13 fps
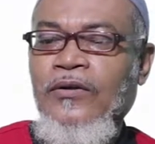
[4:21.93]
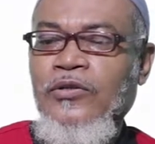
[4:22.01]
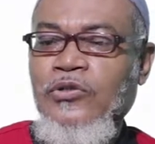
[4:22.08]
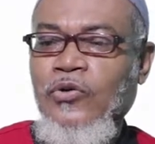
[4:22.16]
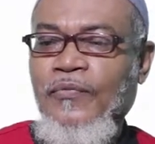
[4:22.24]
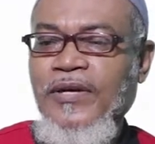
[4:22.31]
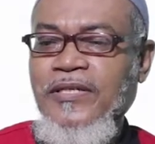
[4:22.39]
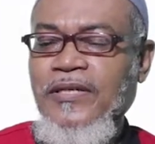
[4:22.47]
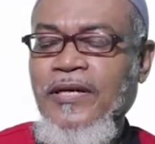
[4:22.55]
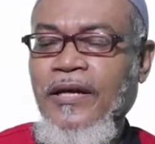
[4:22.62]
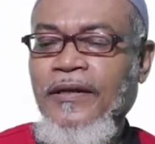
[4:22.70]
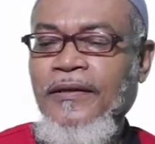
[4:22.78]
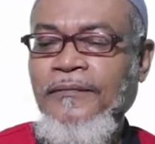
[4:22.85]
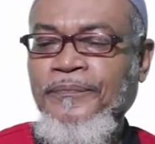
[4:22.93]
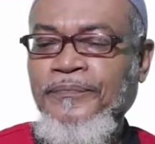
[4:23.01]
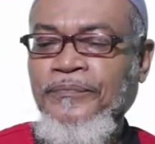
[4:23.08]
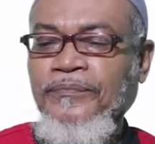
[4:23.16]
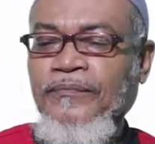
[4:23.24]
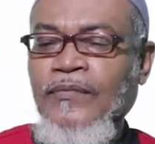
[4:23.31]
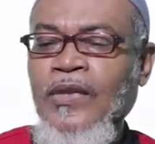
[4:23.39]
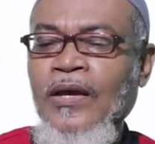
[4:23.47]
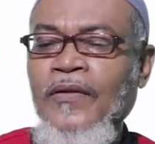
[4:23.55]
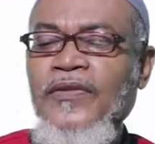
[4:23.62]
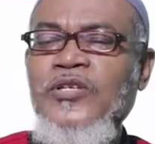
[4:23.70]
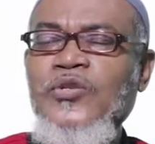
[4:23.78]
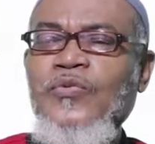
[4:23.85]
So basically
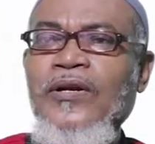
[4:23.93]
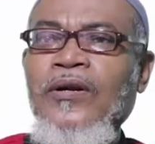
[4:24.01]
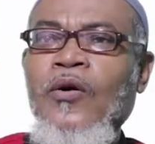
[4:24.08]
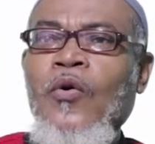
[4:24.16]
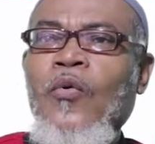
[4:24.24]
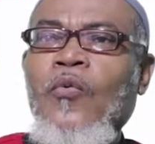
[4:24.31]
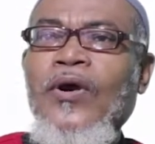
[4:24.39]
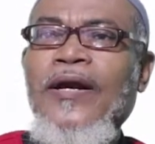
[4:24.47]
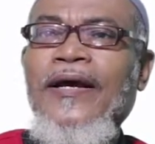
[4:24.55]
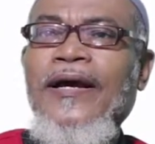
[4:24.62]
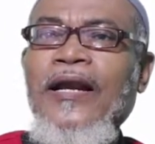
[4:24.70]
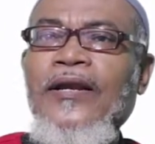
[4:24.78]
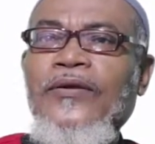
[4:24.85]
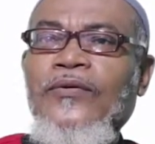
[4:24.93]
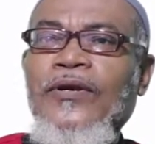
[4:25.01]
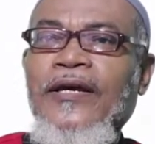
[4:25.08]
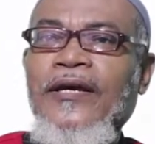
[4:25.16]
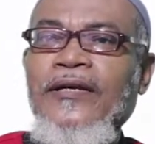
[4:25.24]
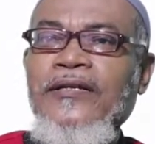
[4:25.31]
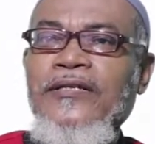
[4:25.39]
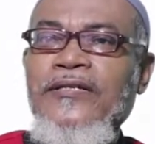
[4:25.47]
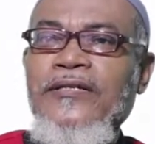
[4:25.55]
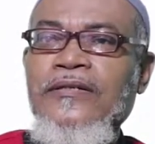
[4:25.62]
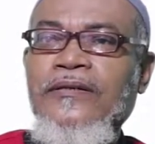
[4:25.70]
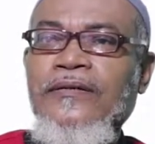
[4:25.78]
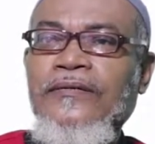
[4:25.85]
this one will calculate